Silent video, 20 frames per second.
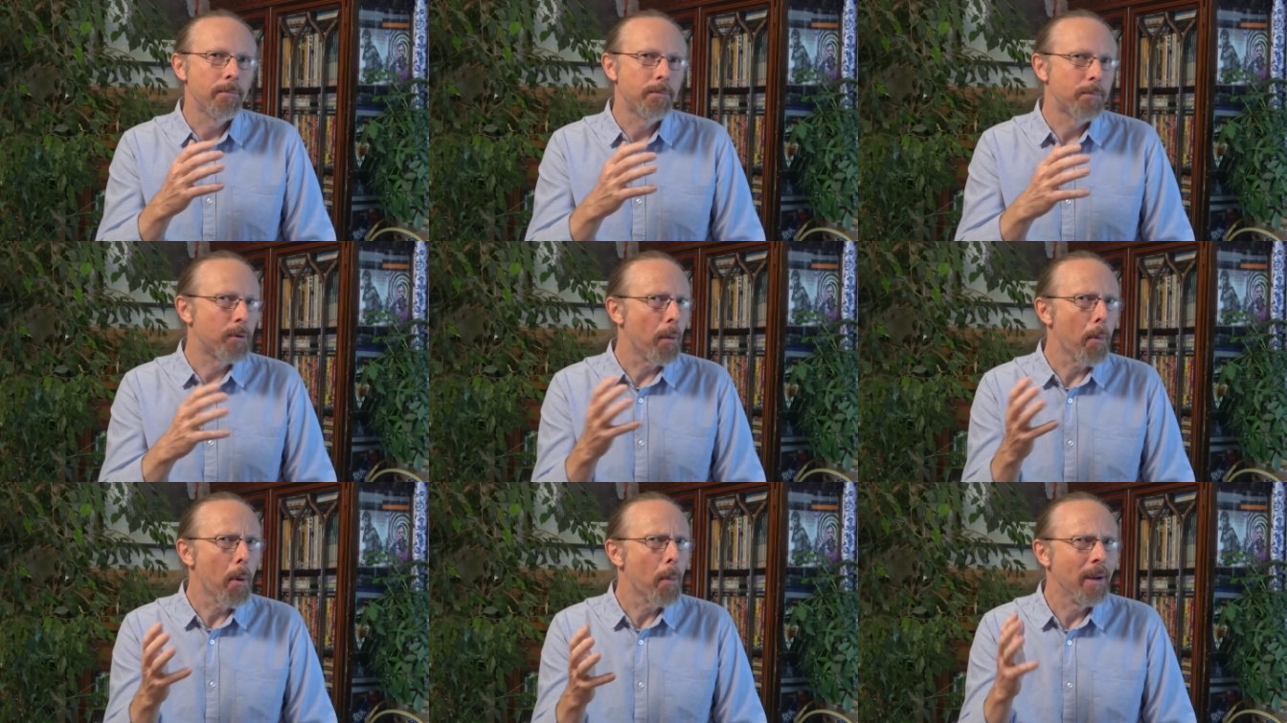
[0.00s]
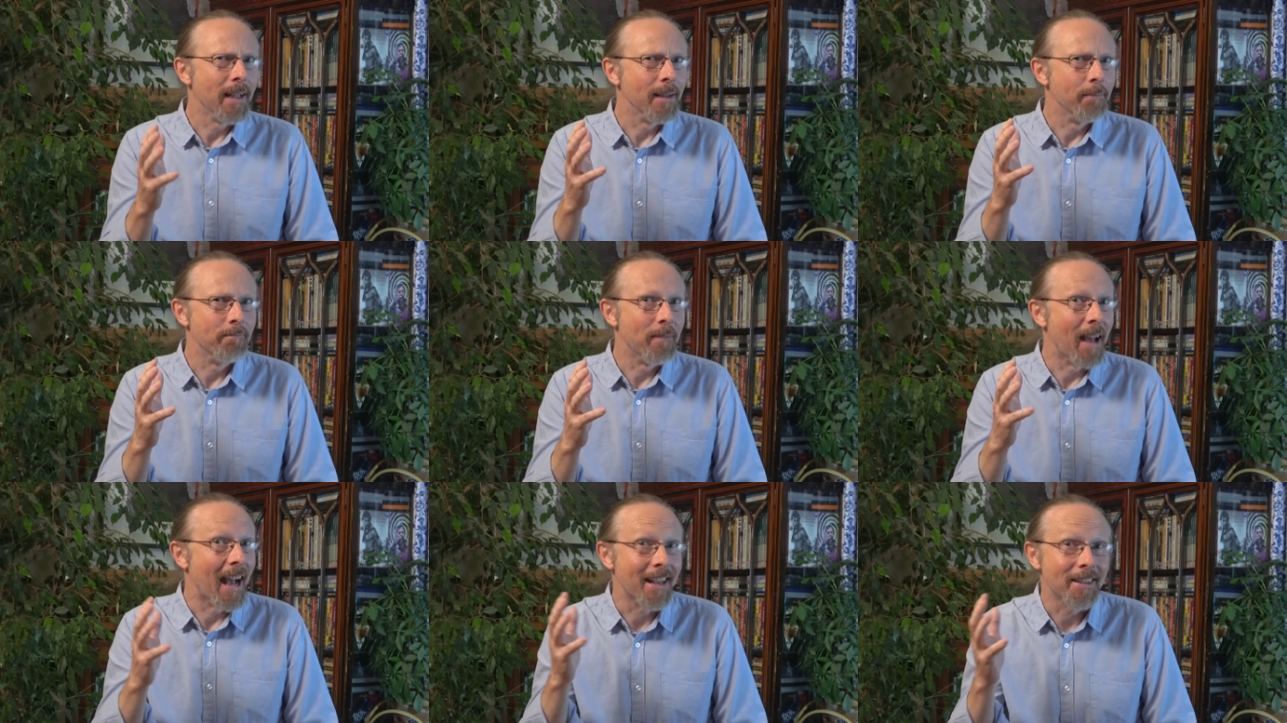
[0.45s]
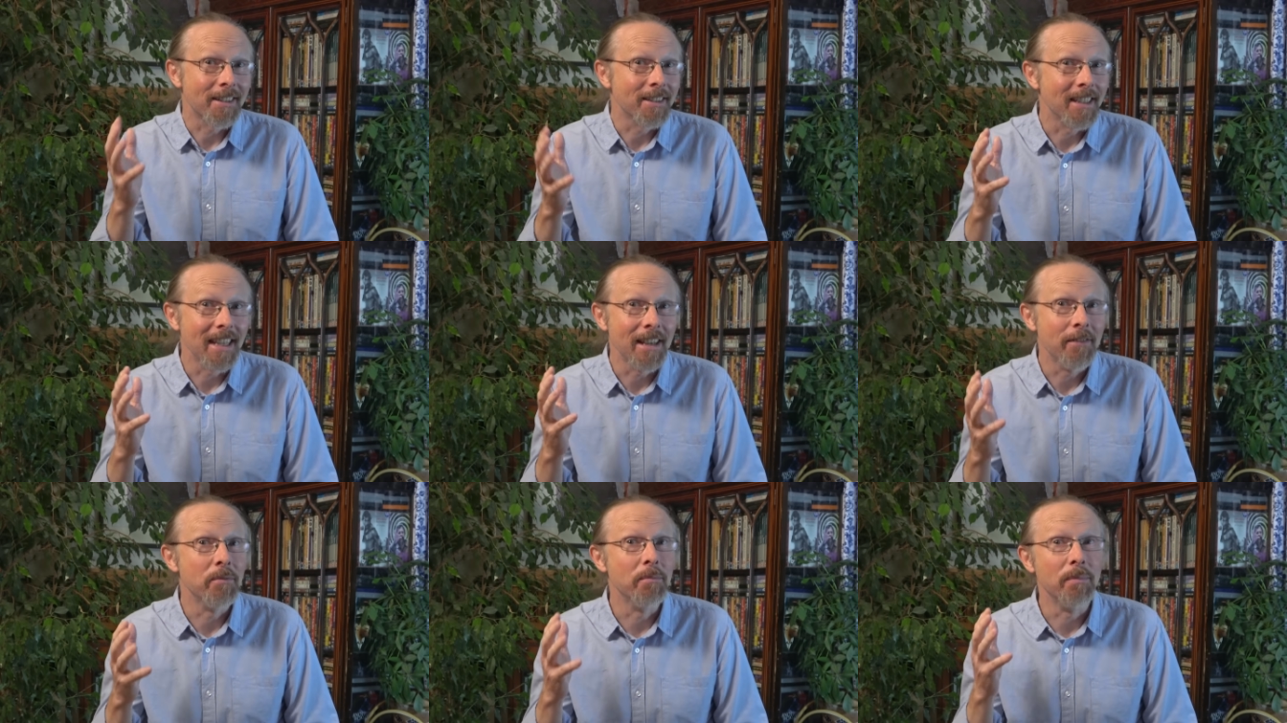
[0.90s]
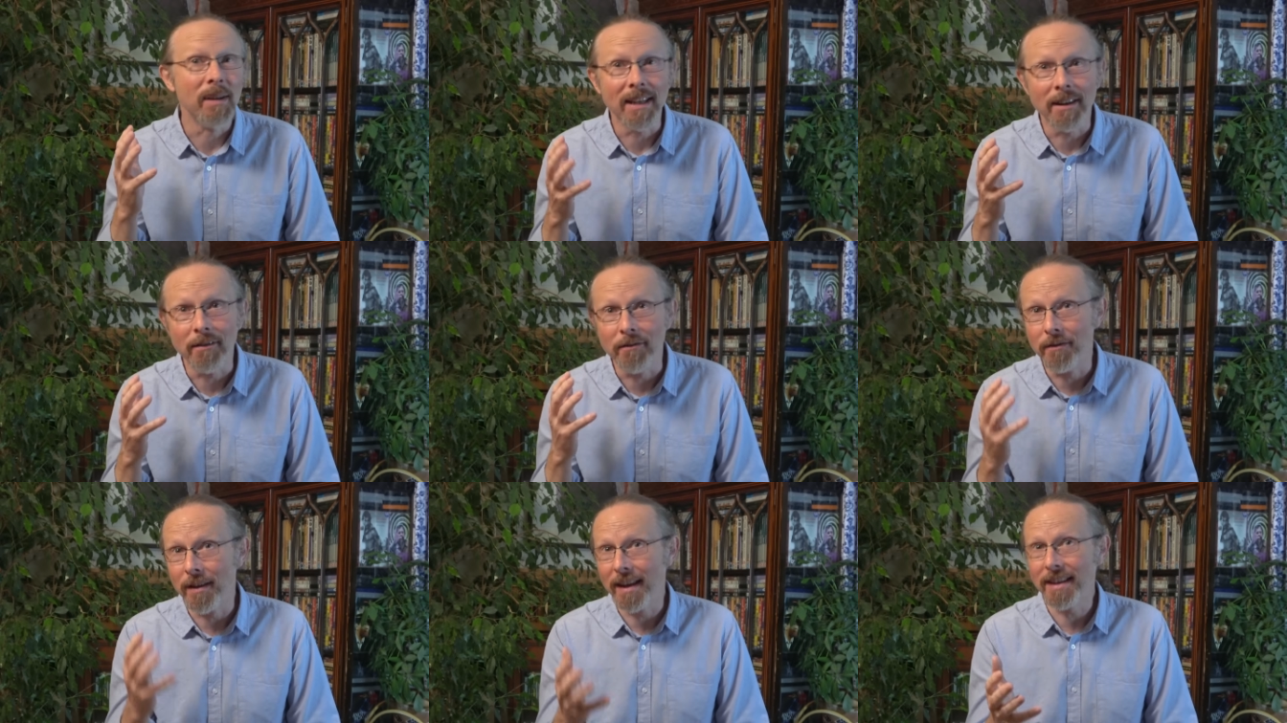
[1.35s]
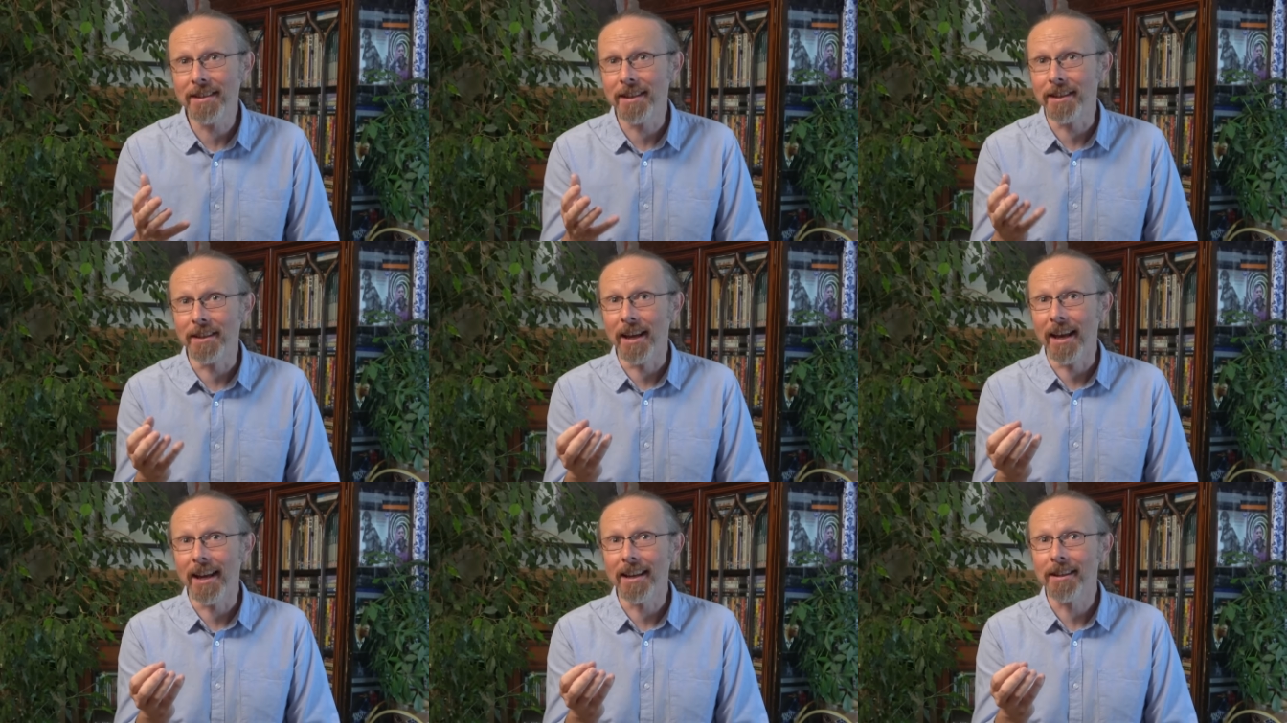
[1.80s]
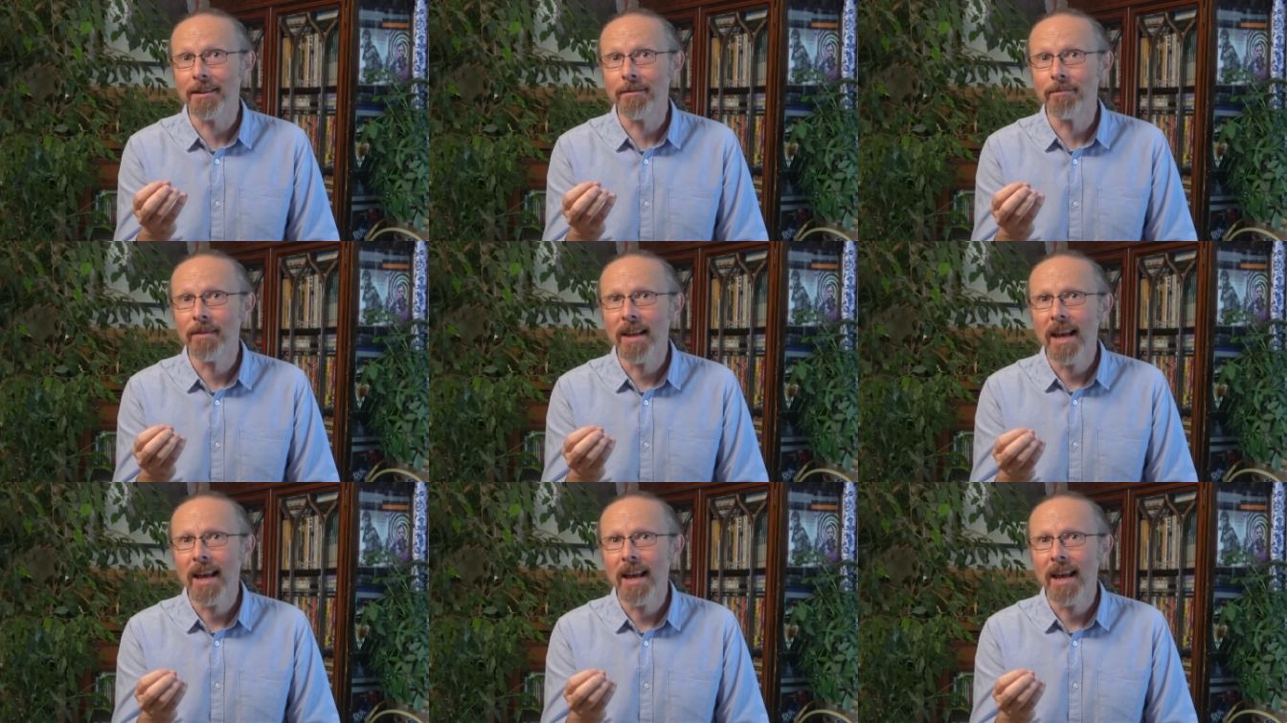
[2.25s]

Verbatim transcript: probably hasn't even been invented yet,